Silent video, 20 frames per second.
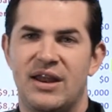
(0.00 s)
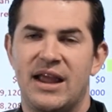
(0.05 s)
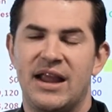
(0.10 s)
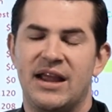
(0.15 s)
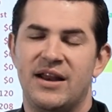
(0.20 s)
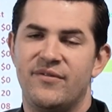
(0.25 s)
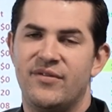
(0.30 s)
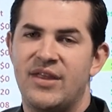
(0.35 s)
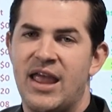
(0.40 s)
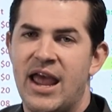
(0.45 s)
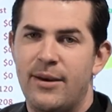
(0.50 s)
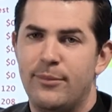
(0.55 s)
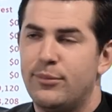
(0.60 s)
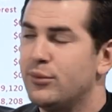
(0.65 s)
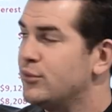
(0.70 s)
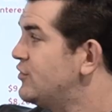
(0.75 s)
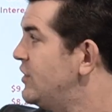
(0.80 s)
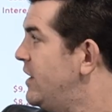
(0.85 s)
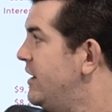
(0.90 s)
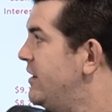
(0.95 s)
negative
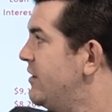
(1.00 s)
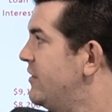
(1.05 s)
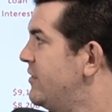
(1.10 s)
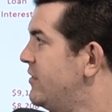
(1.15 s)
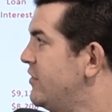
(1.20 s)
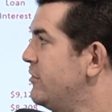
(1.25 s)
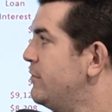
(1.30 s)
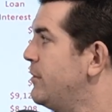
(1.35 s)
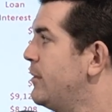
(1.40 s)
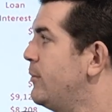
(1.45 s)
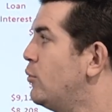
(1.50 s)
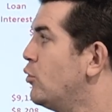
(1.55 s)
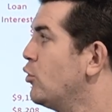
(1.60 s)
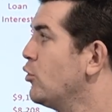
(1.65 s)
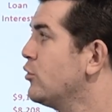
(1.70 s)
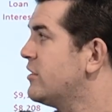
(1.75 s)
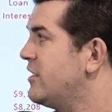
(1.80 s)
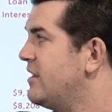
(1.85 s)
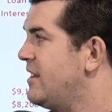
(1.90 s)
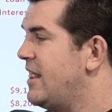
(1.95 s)
10%, a little bit
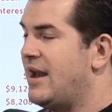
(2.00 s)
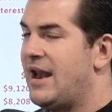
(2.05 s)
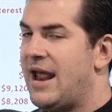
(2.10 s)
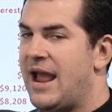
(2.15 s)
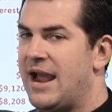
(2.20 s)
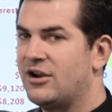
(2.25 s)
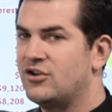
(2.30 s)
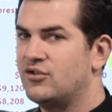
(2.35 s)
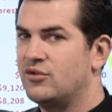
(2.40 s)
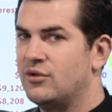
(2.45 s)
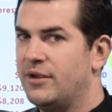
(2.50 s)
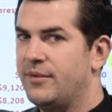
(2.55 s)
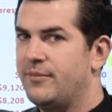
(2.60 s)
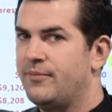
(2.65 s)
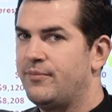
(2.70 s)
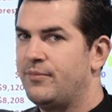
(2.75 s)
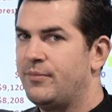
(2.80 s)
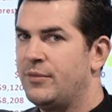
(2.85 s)
more than that actually.